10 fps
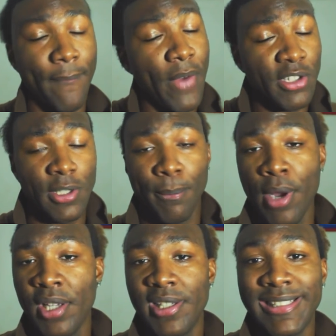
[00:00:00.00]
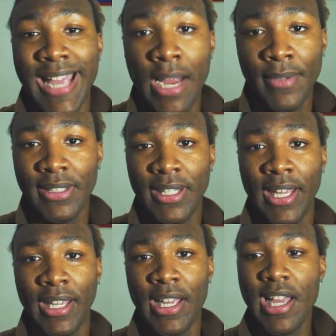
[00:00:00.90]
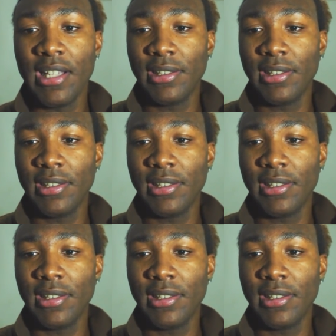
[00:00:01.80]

And first impression is everything.